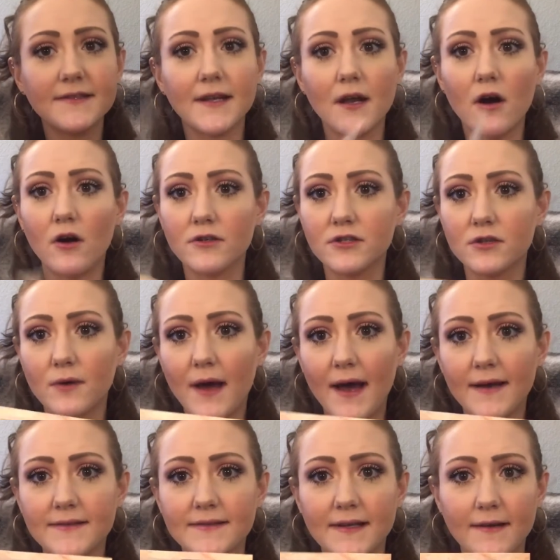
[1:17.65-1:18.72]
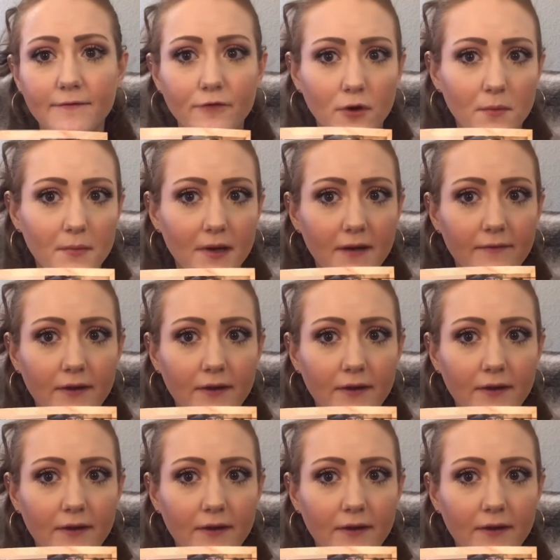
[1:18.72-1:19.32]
and it also has informative